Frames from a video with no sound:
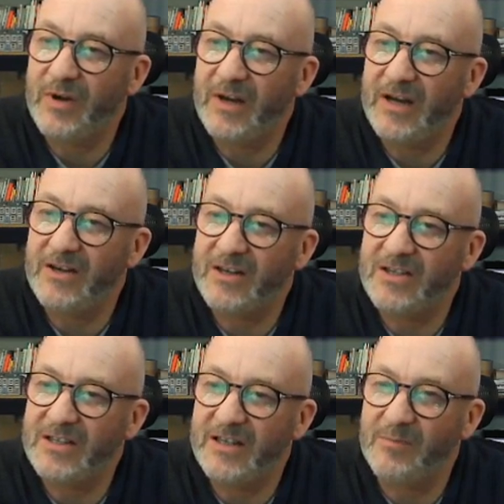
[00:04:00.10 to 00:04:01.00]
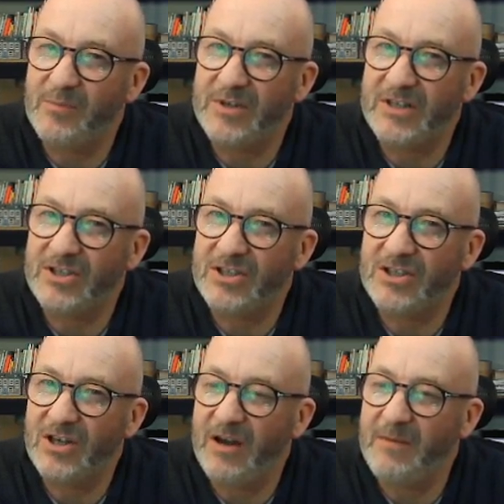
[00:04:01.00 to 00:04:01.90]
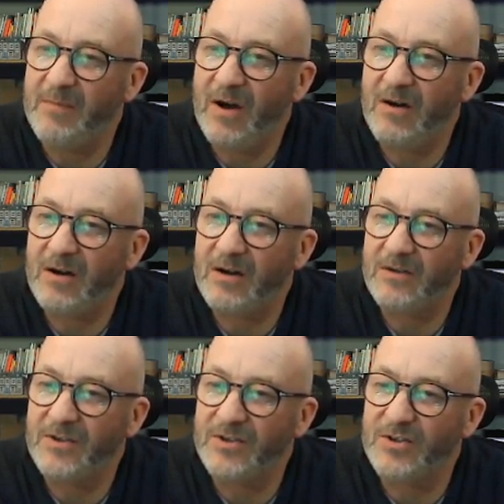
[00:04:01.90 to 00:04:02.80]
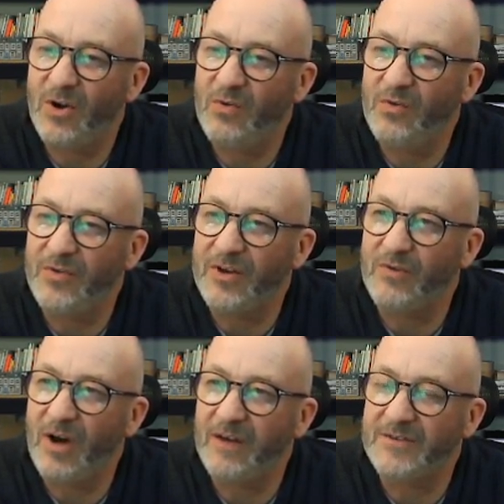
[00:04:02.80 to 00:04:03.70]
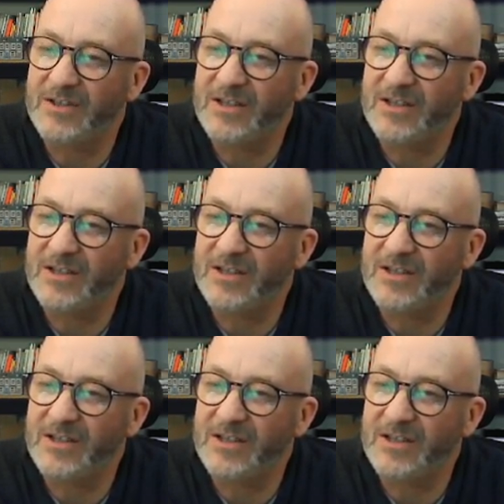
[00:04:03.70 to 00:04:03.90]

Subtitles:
here, you can see the British kite mark that's on the rafters.